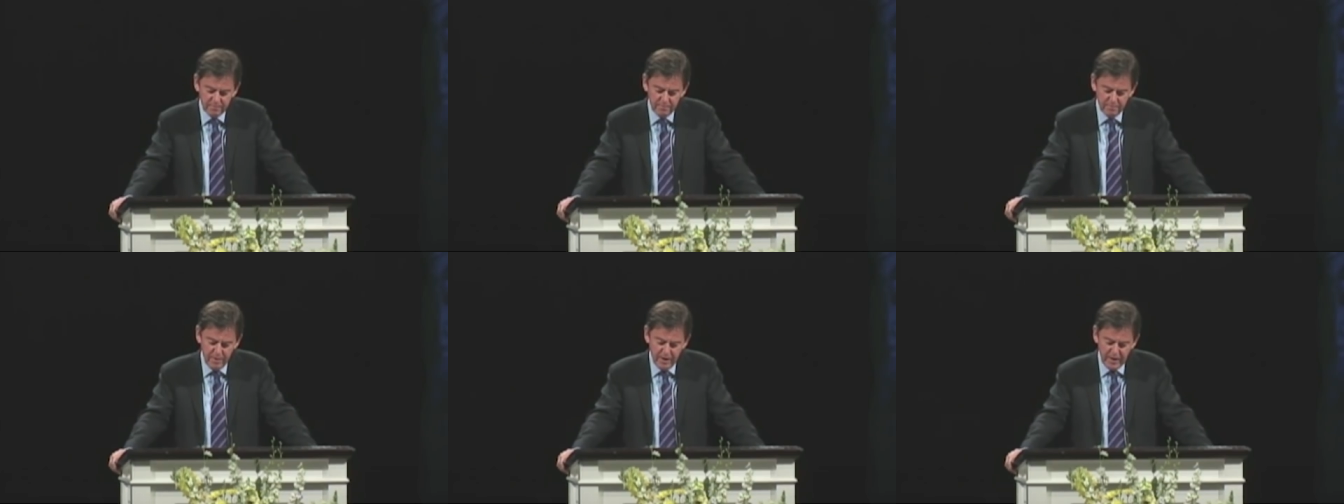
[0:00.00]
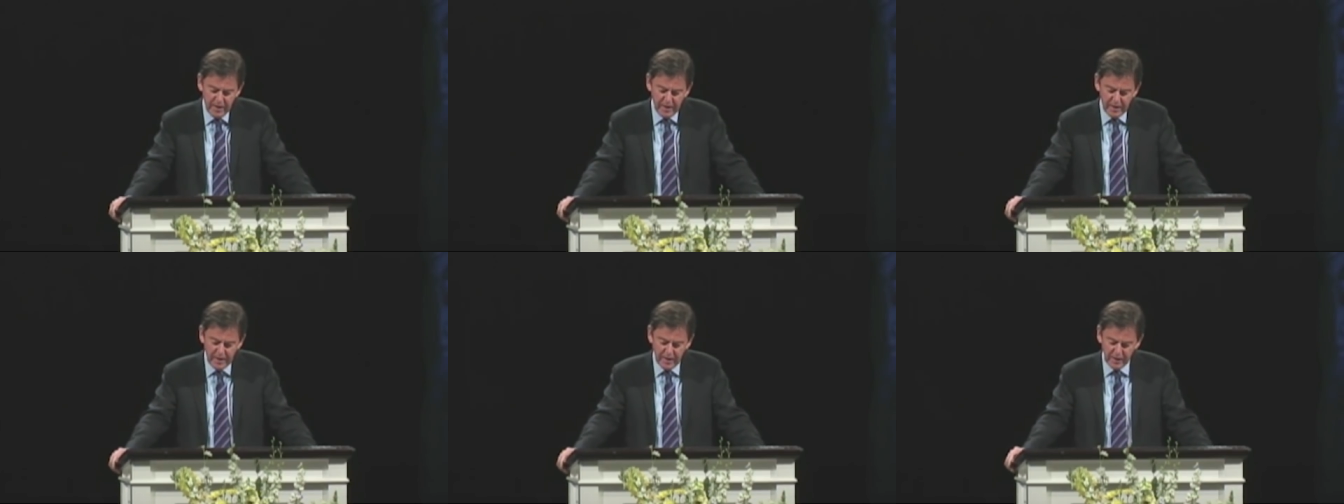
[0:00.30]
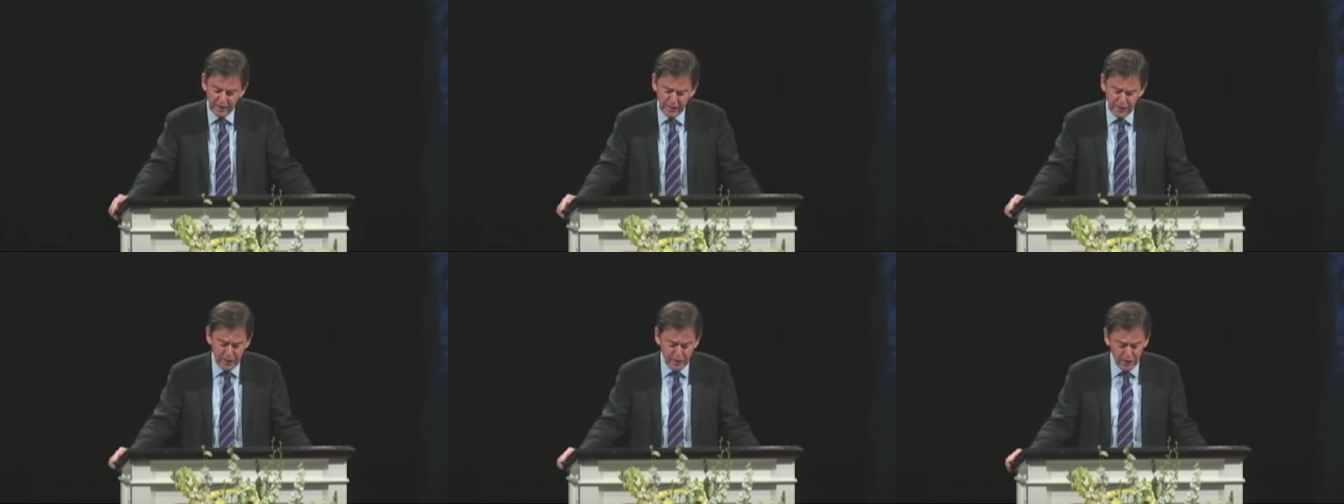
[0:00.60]
Making
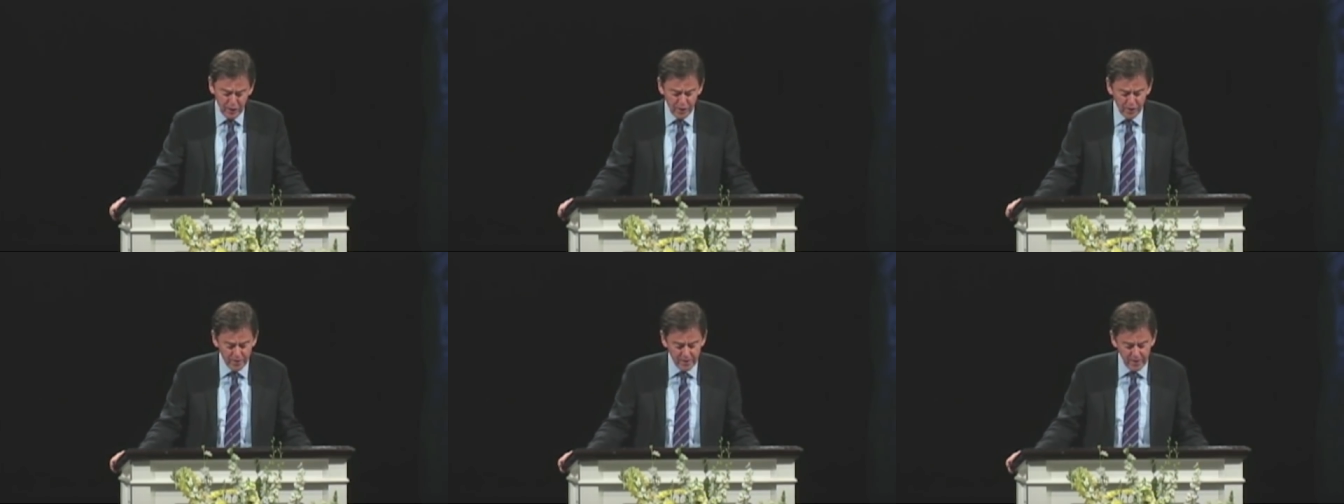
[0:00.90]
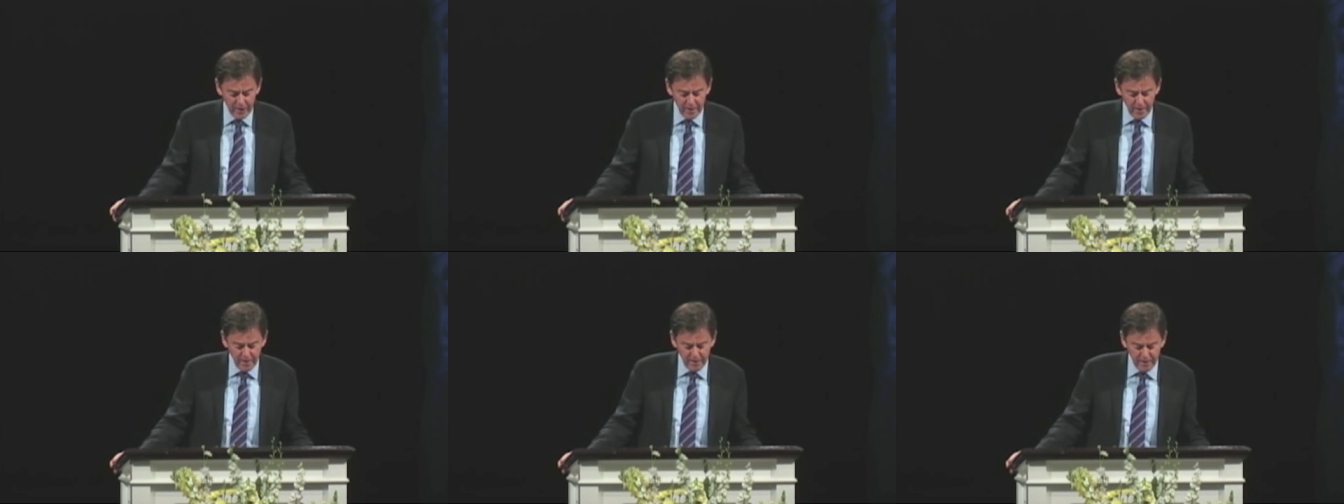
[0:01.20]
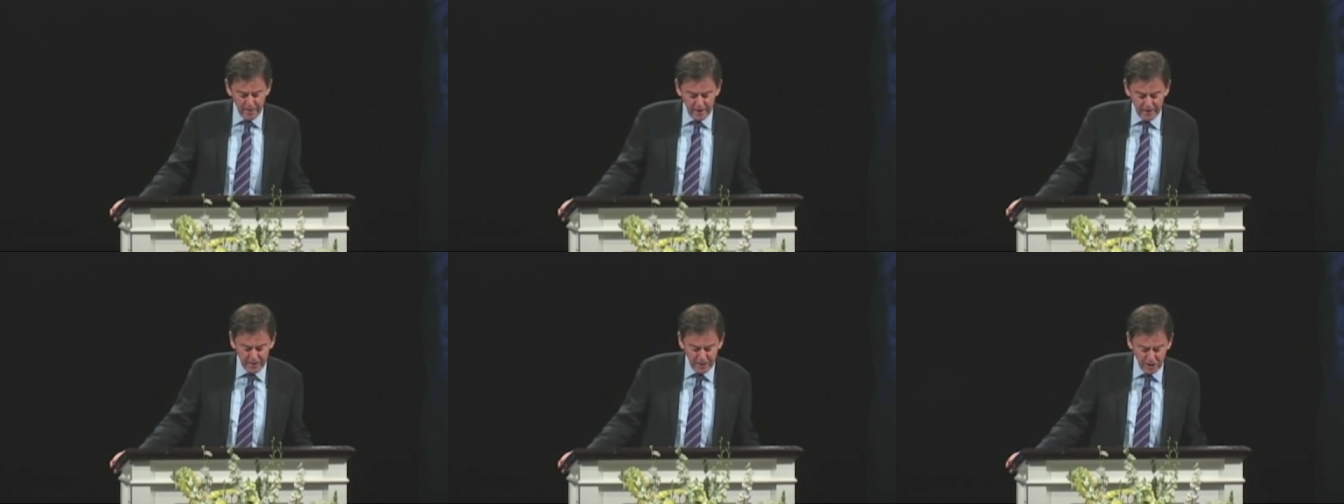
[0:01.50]
it clear
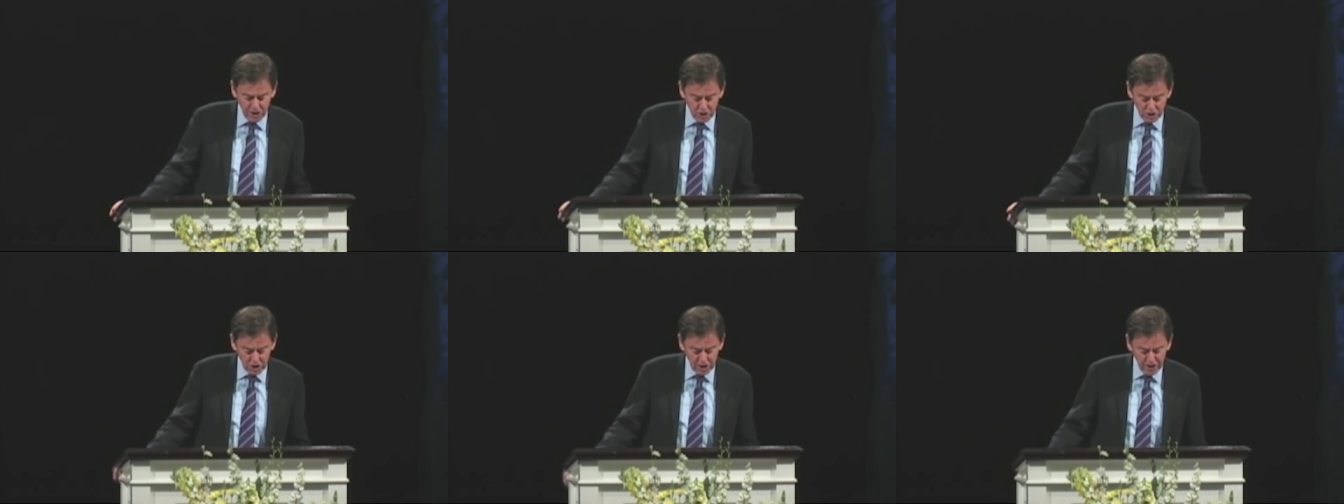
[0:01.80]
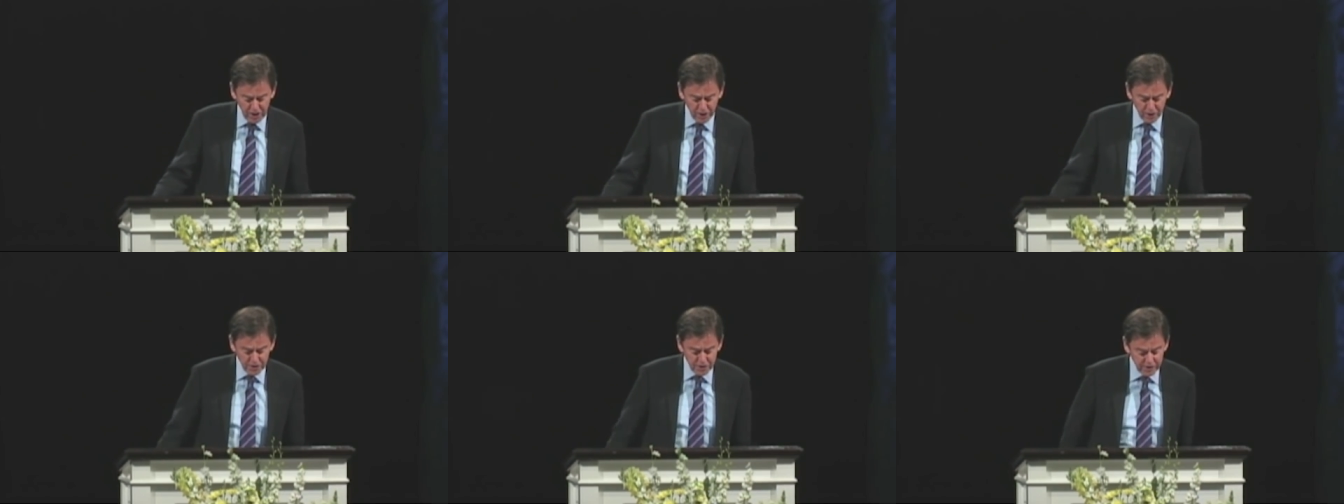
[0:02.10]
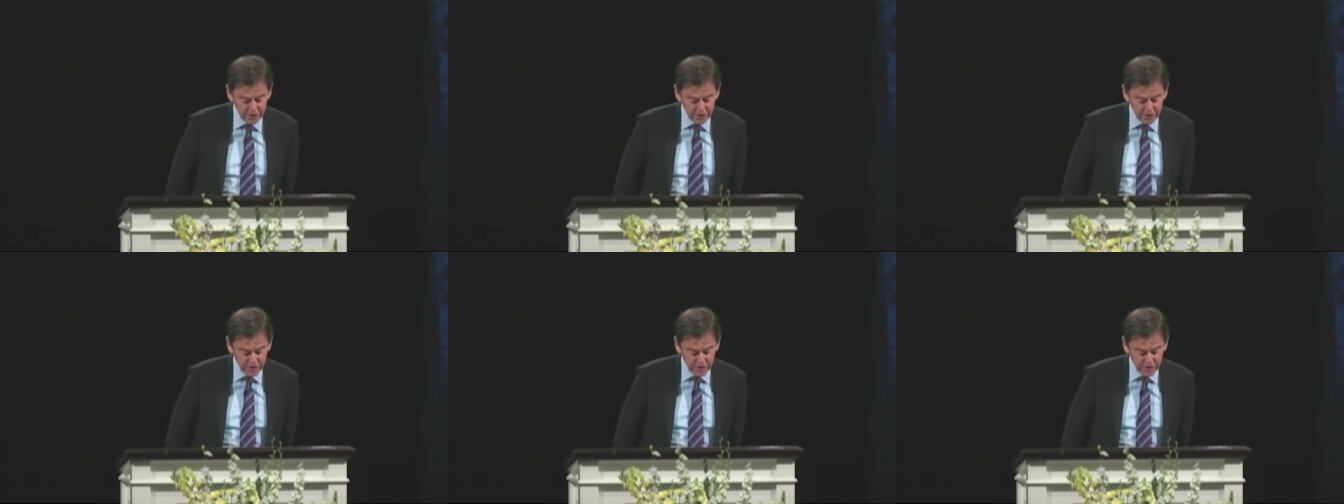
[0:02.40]
that he shares